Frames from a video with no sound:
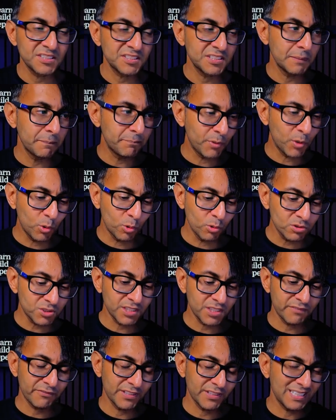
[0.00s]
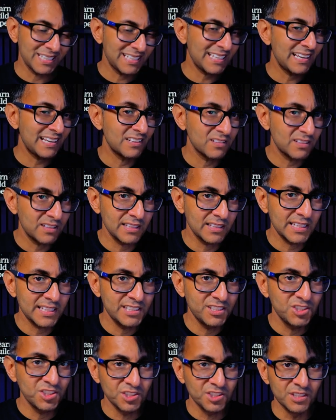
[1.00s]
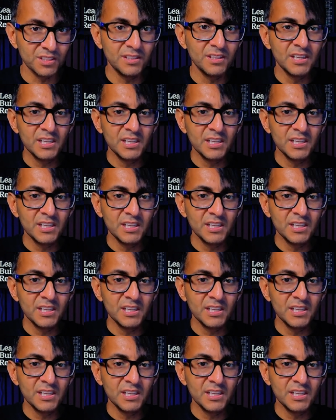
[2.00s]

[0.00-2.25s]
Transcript: important for the calculation